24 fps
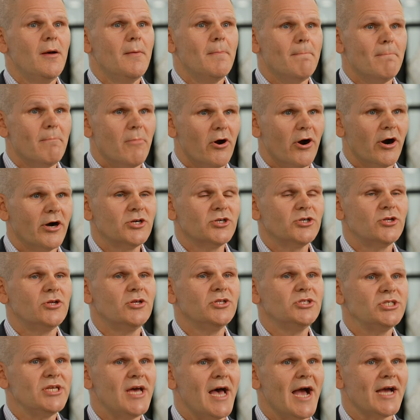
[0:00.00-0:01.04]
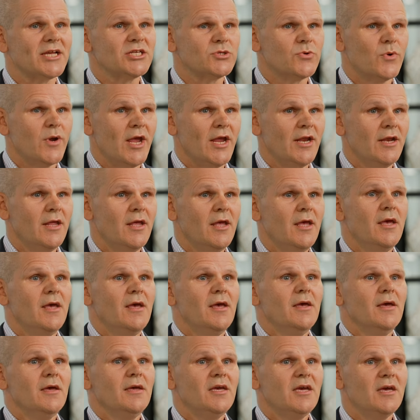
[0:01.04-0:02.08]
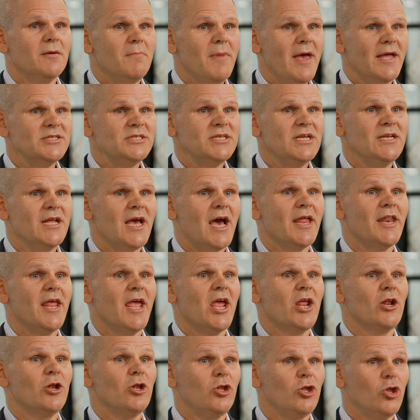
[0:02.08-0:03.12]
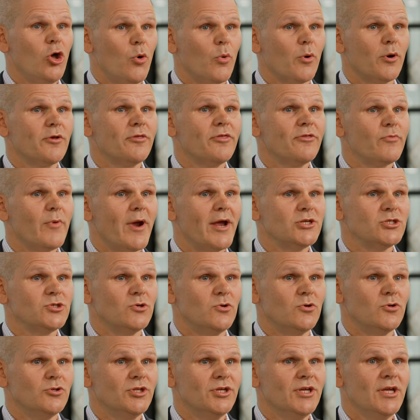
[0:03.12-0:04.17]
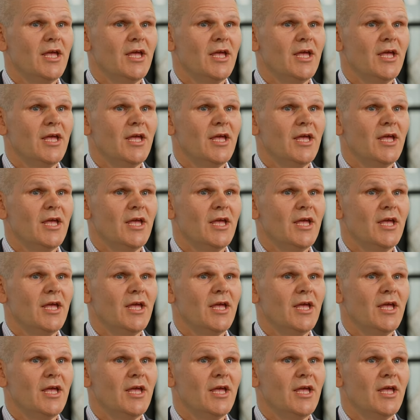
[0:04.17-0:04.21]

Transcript: marginal tax rate, commencing at a lower threshold,